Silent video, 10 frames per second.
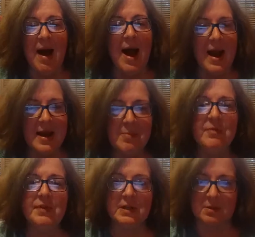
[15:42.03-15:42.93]
am
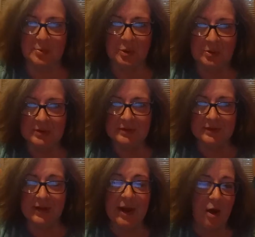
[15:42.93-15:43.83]
available
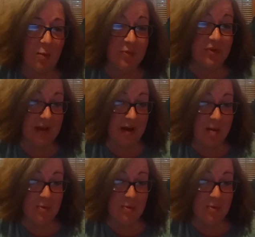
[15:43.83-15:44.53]
to help set up